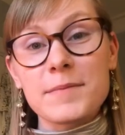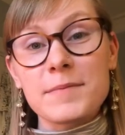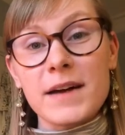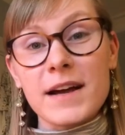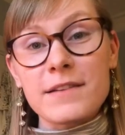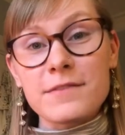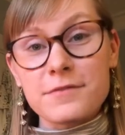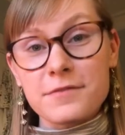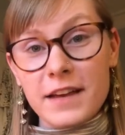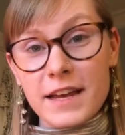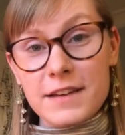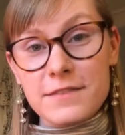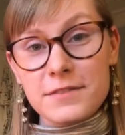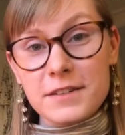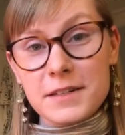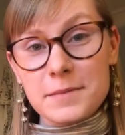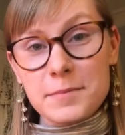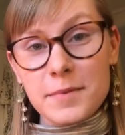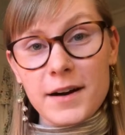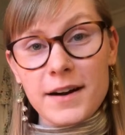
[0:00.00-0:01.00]
but my
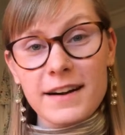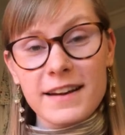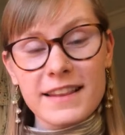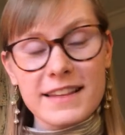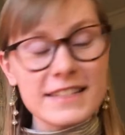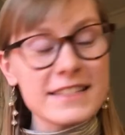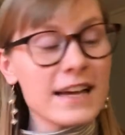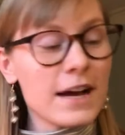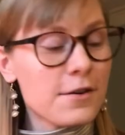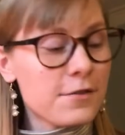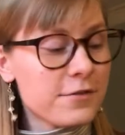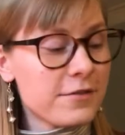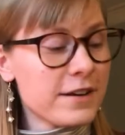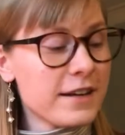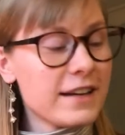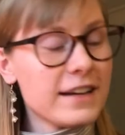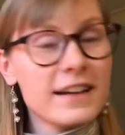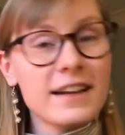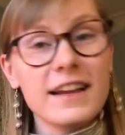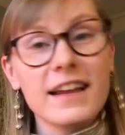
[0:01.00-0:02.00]
favorite part of this
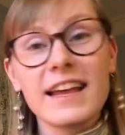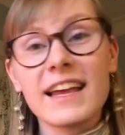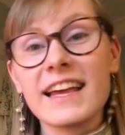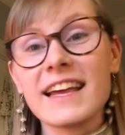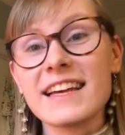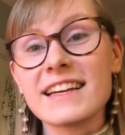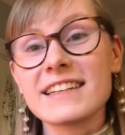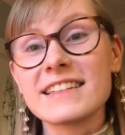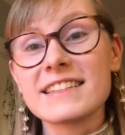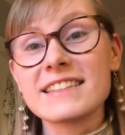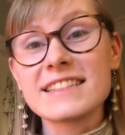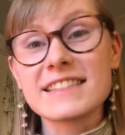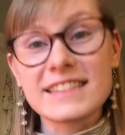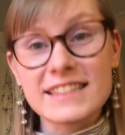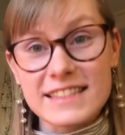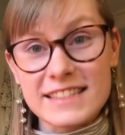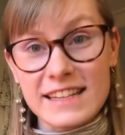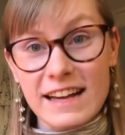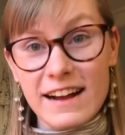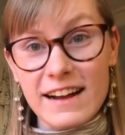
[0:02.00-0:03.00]
outfit is
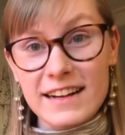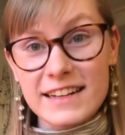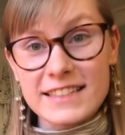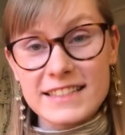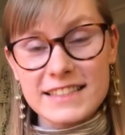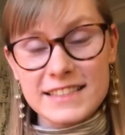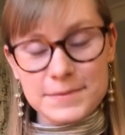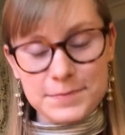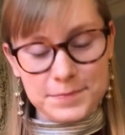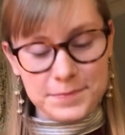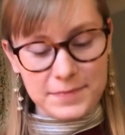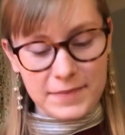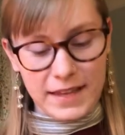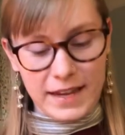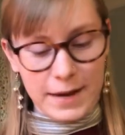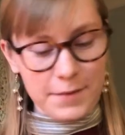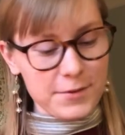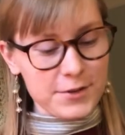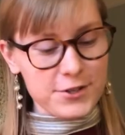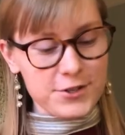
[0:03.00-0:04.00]
the socks,
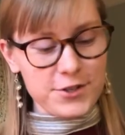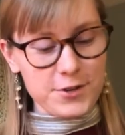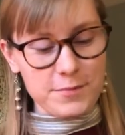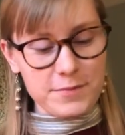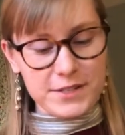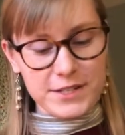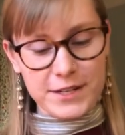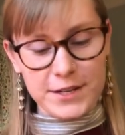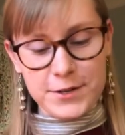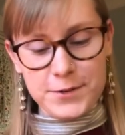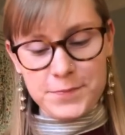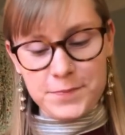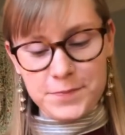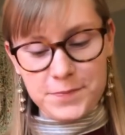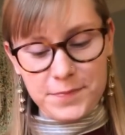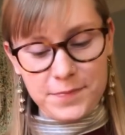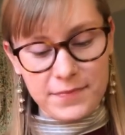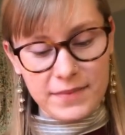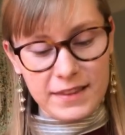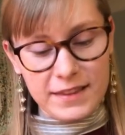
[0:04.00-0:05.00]
and I'm going to show them to you.
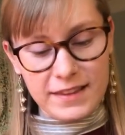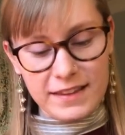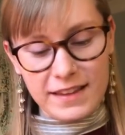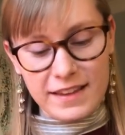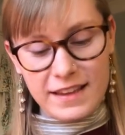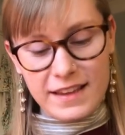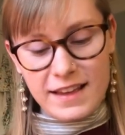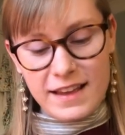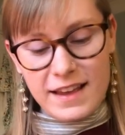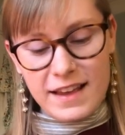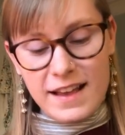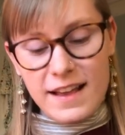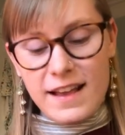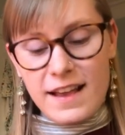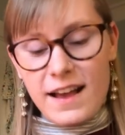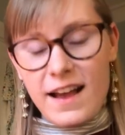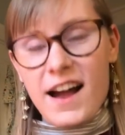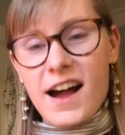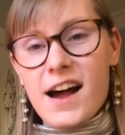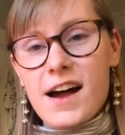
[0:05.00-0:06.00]

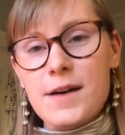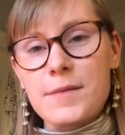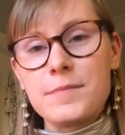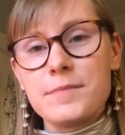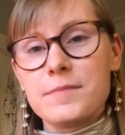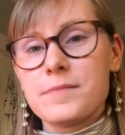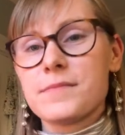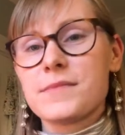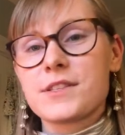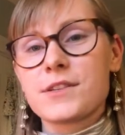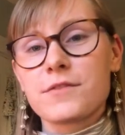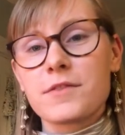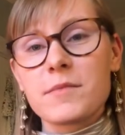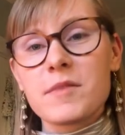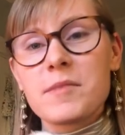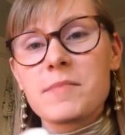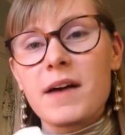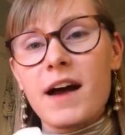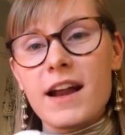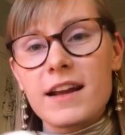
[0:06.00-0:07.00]
Um, so from
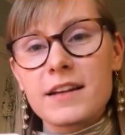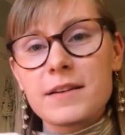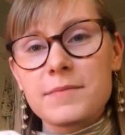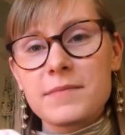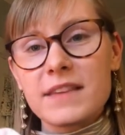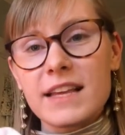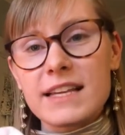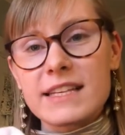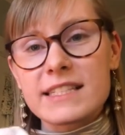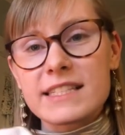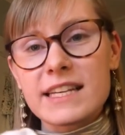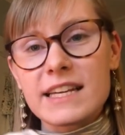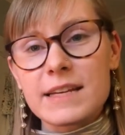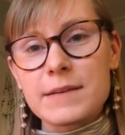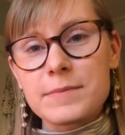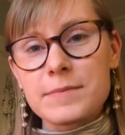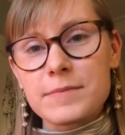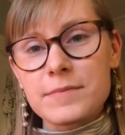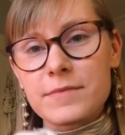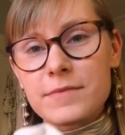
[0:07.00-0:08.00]
the bottom, they
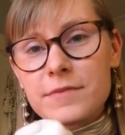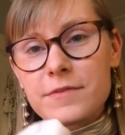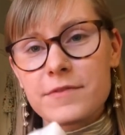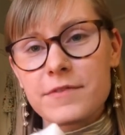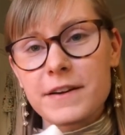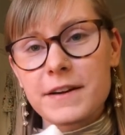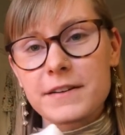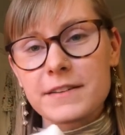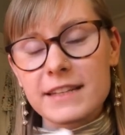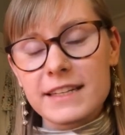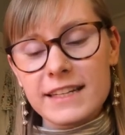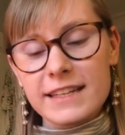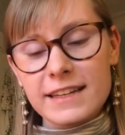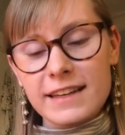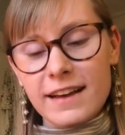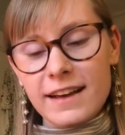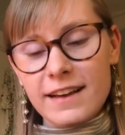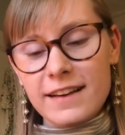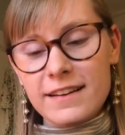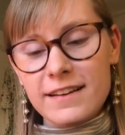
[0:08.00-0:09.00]
seem fairly
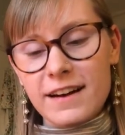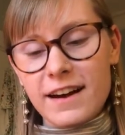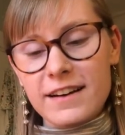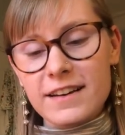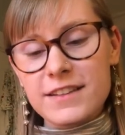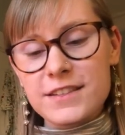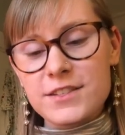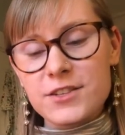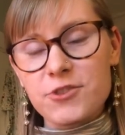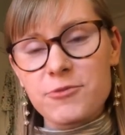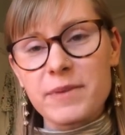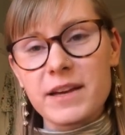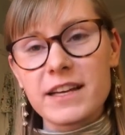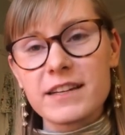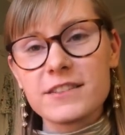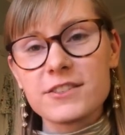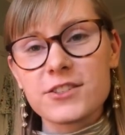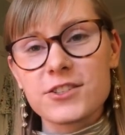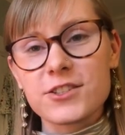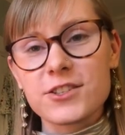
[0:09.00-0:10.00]
uh,
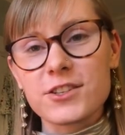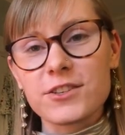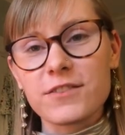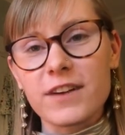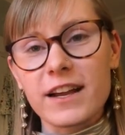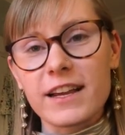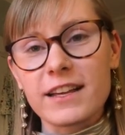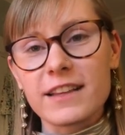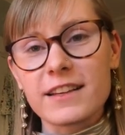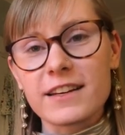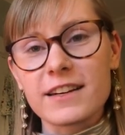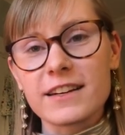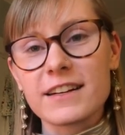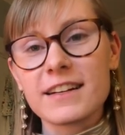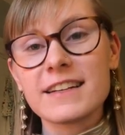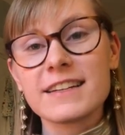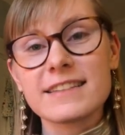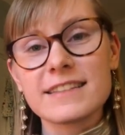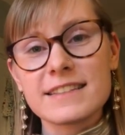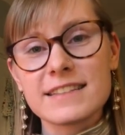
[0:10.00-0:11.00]
unassuming, just your regular
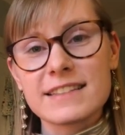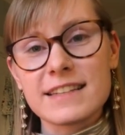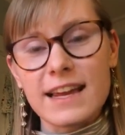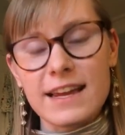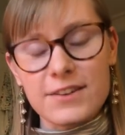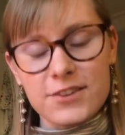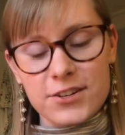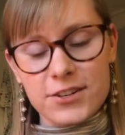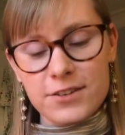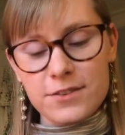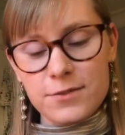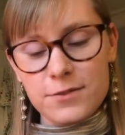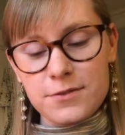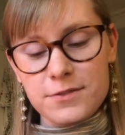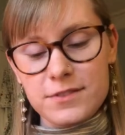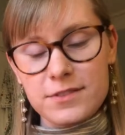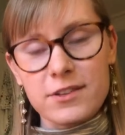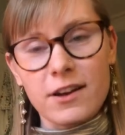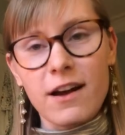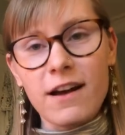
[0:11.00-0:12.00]
standard
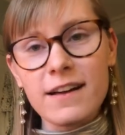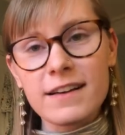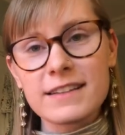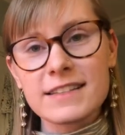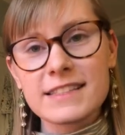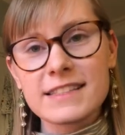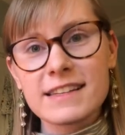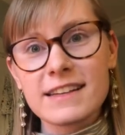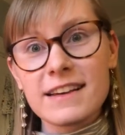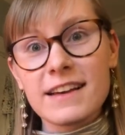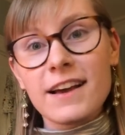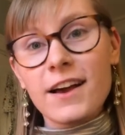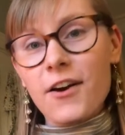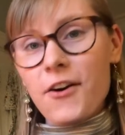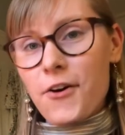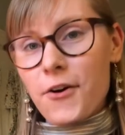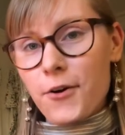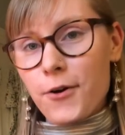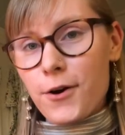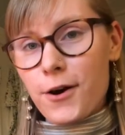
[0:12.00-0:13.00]
socks,
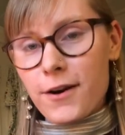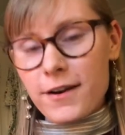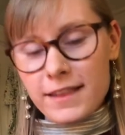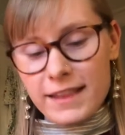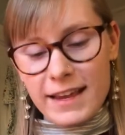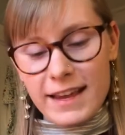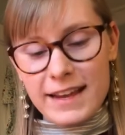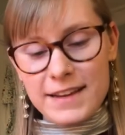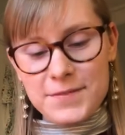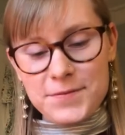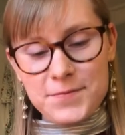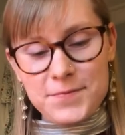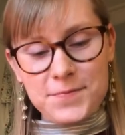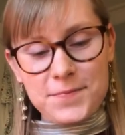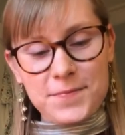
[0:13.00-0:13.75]
or are they?